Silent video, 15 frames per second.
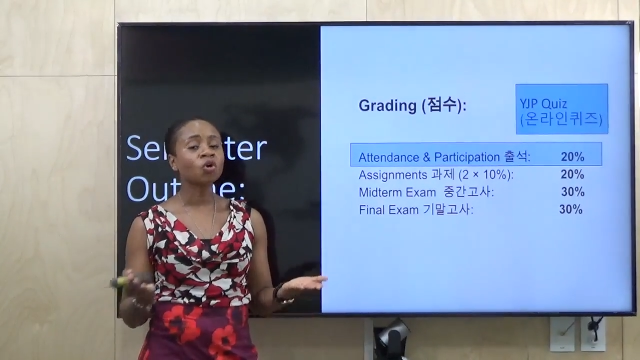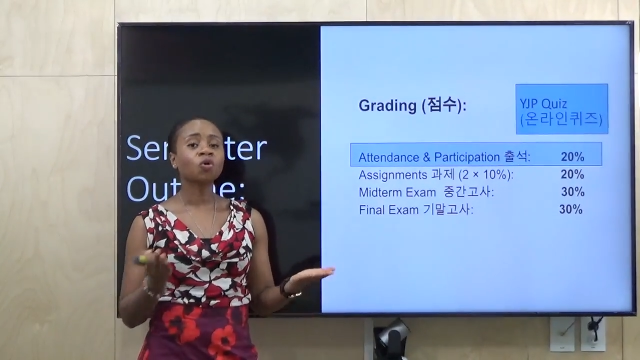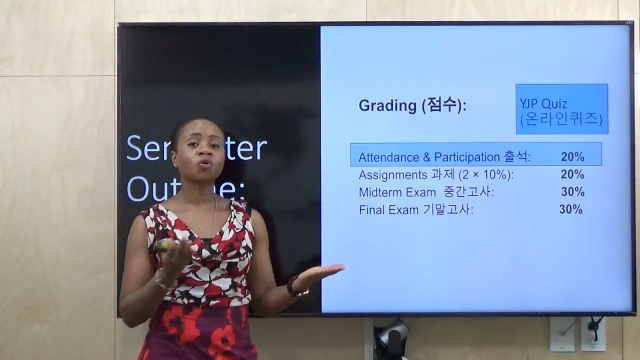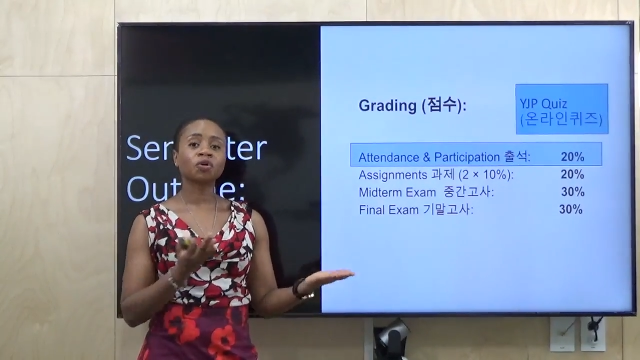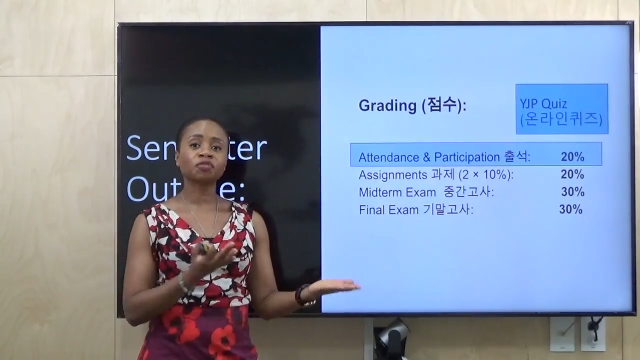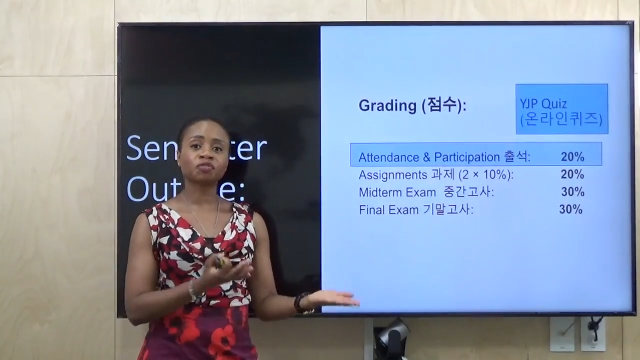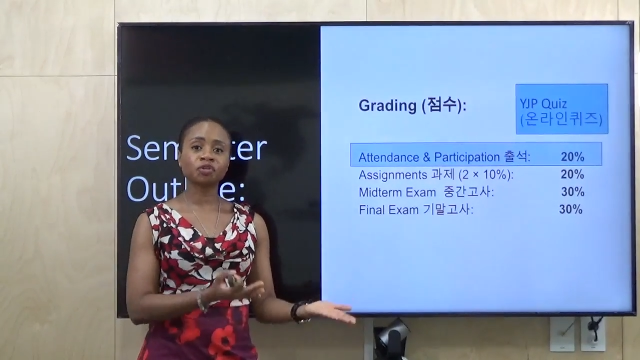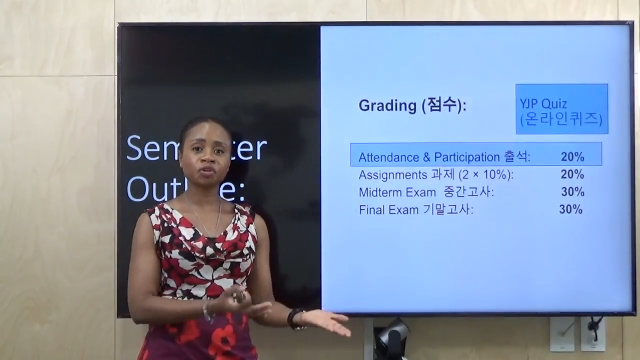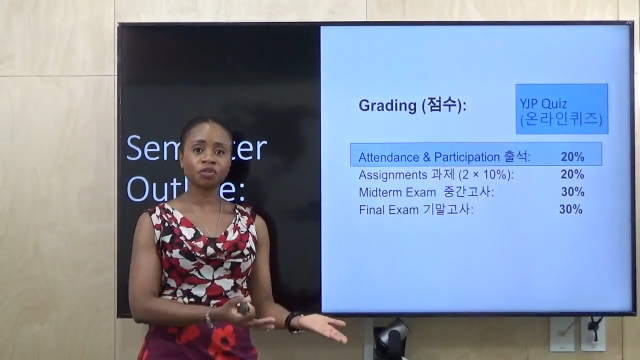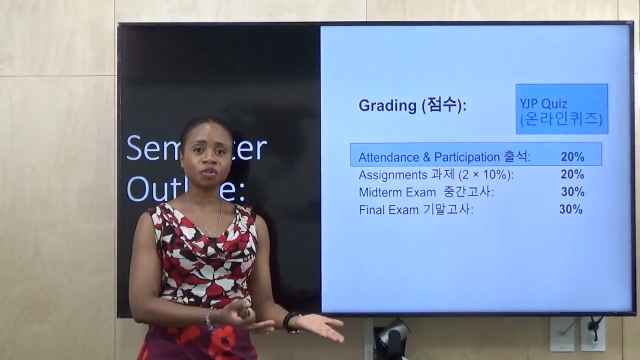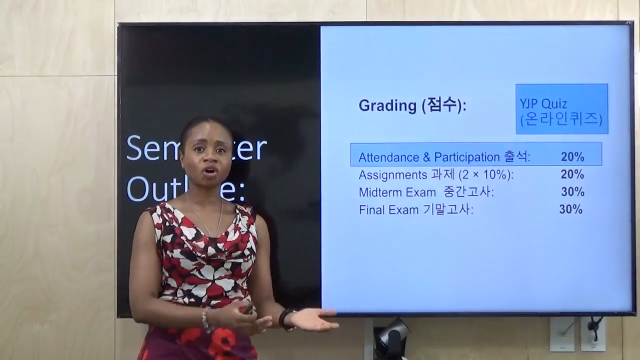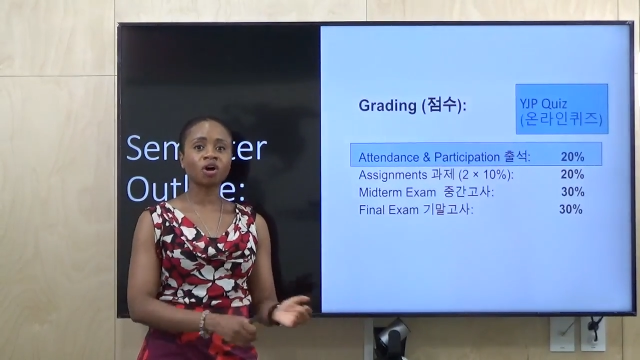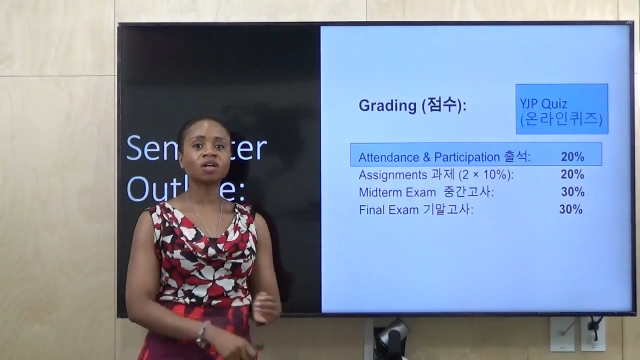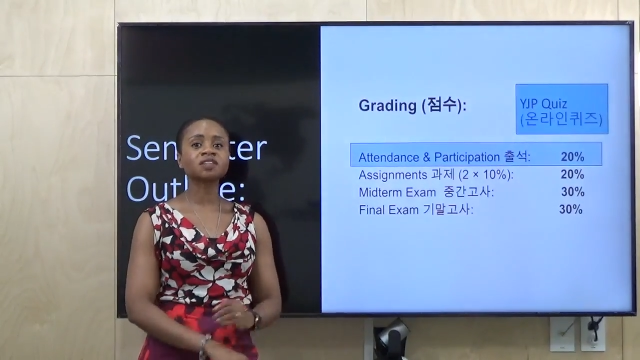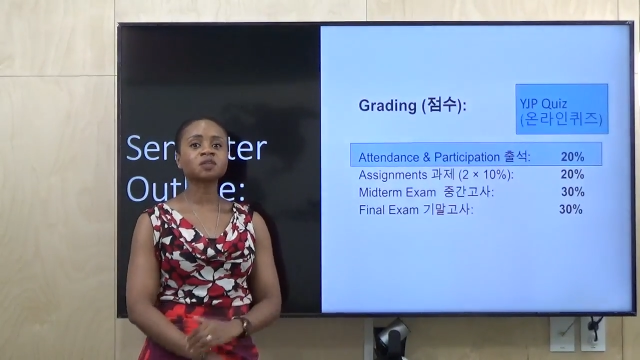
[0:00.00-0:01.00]
or if you're in the
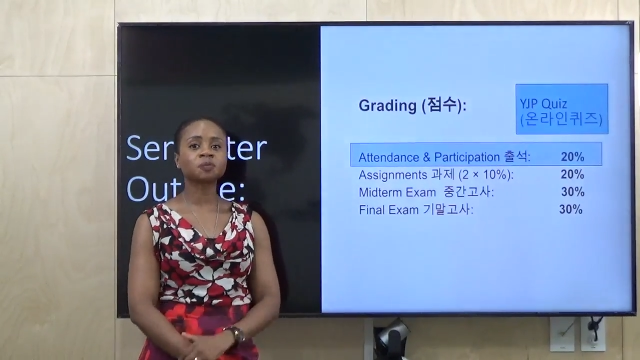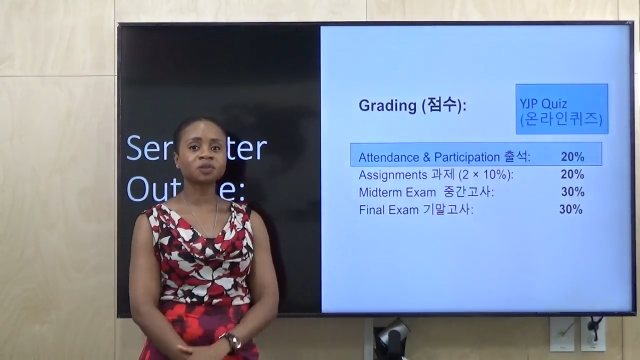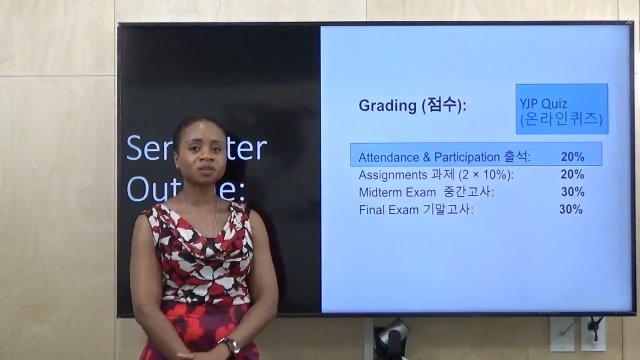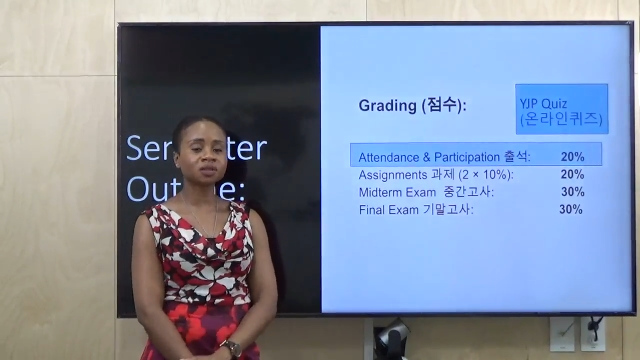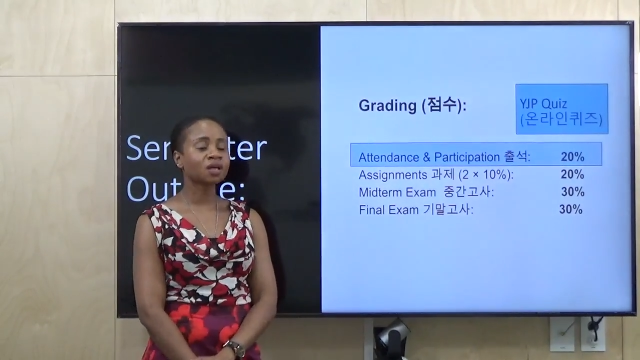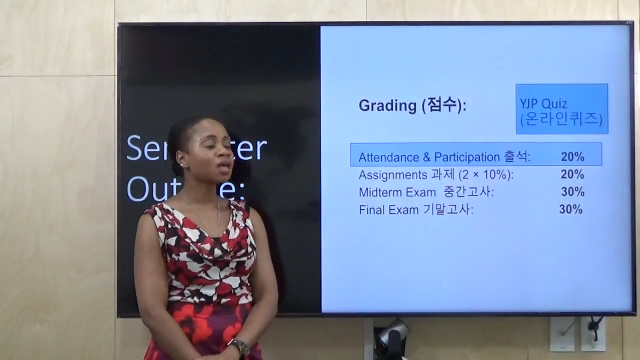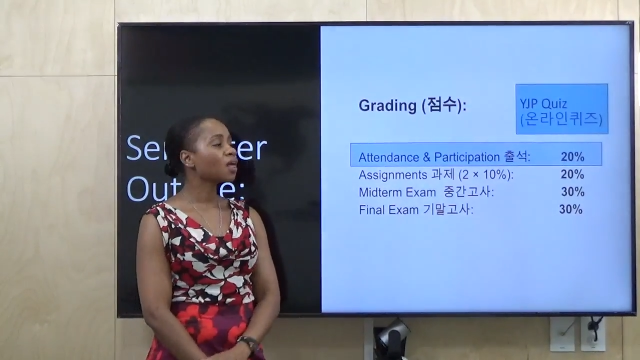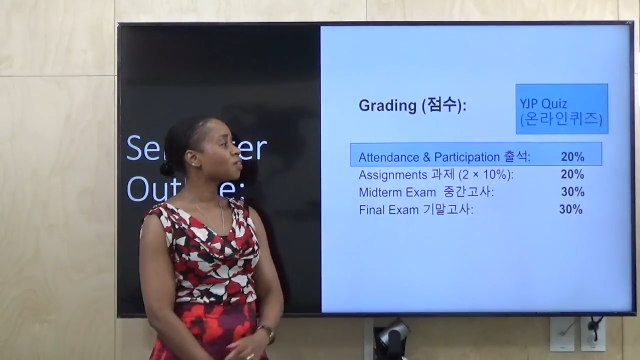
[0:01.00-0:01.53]
hospital,